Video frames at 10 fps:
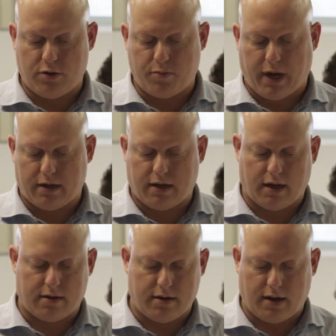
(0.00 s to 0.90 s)
You might
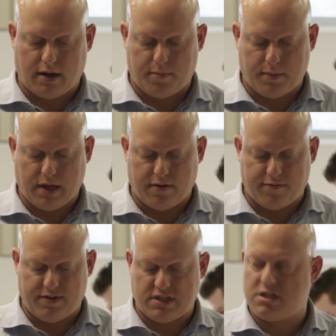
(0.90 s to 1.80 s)
get a
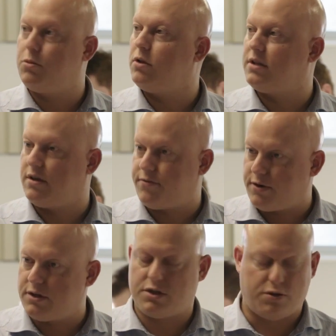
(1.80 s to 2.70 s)
visible
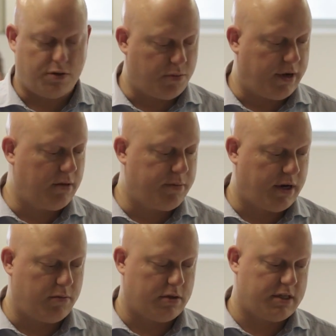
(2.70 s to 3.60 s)
difference to the wheel, but
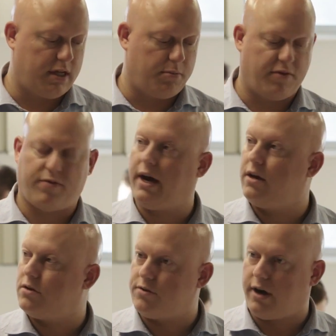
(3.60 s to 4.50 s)
it will still be
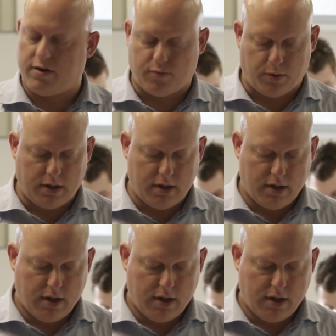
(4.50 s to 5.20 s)
fine to drive with.